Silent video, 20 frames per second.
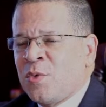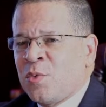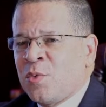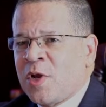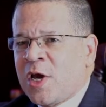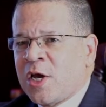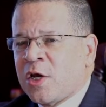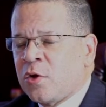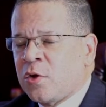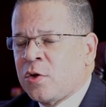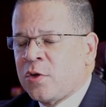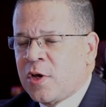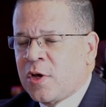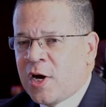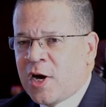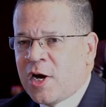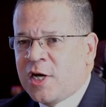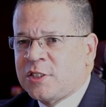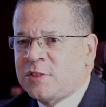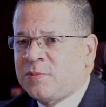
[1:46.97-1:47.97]
when I go to the
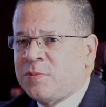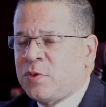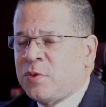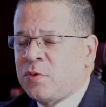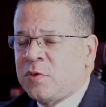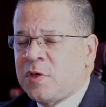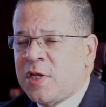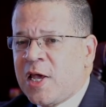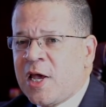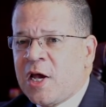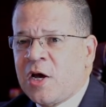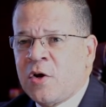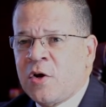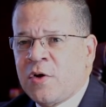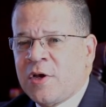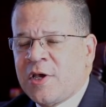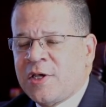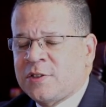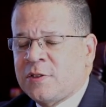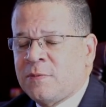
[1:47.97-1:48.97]
hospital
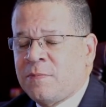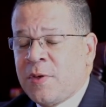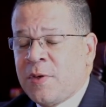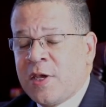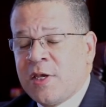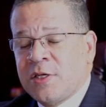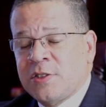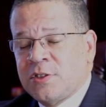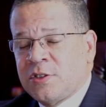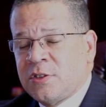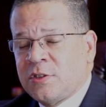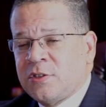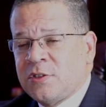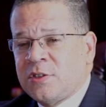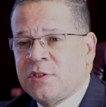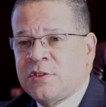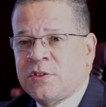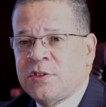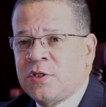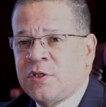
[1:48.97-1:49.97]
now as a patient
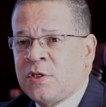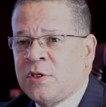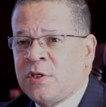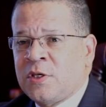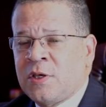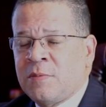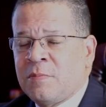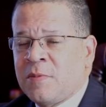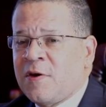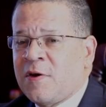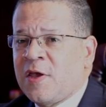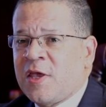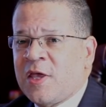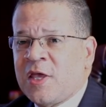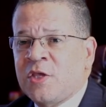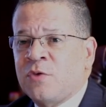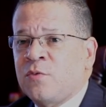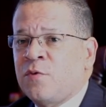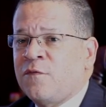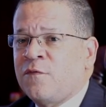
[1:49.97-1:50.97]
just to get my
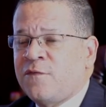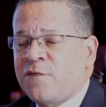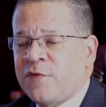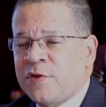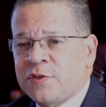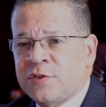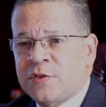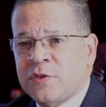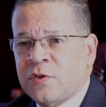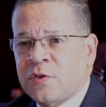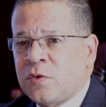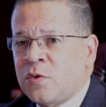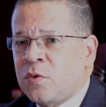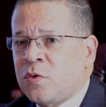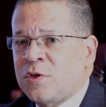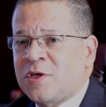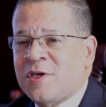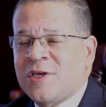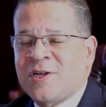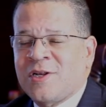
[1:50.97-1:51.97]
annual physical
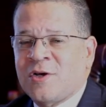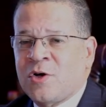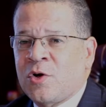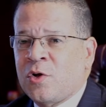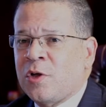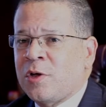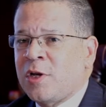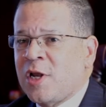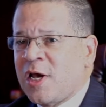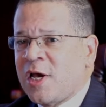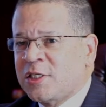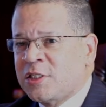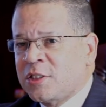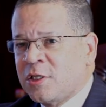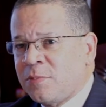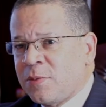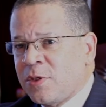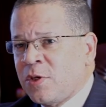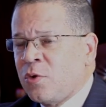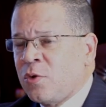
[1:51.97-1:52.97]
or get a
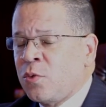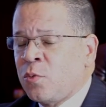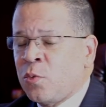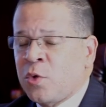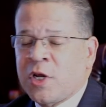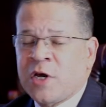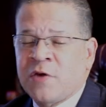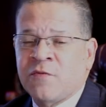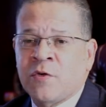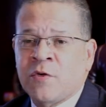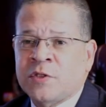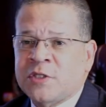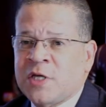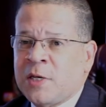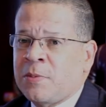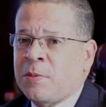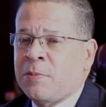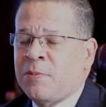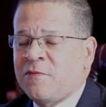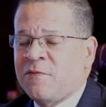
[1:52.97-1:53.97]
colonoscopy or whatever
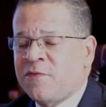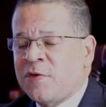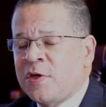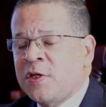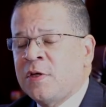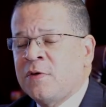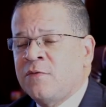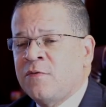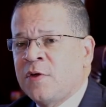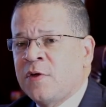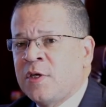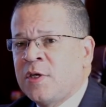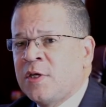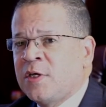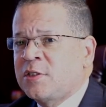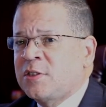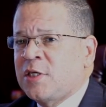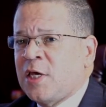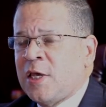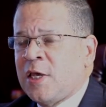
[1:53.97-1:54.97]
type of preventive
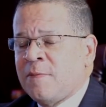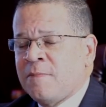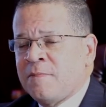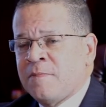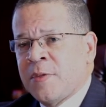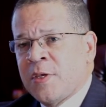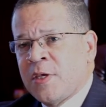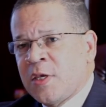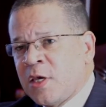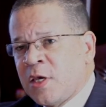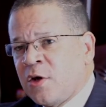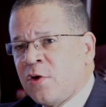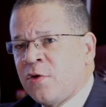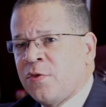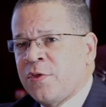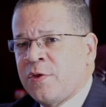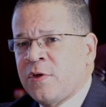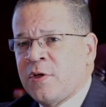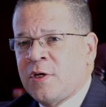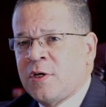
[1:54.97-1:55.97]
type
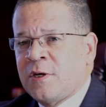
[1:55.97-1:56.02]
health